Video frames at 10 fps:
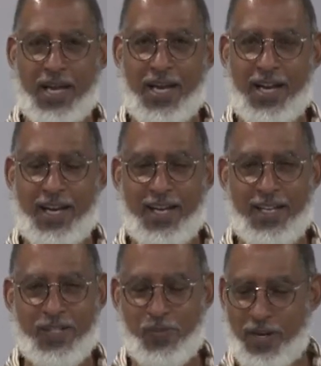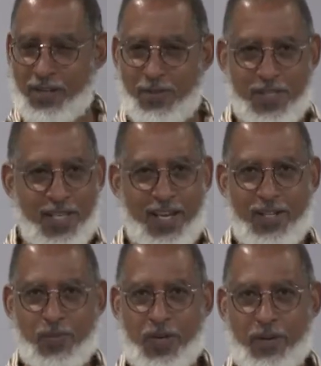uh, it's one of those
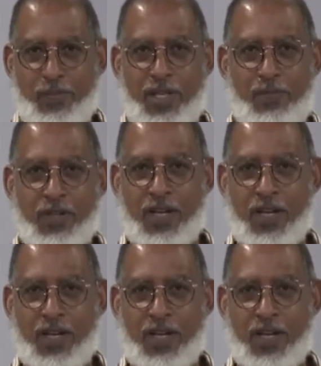things where people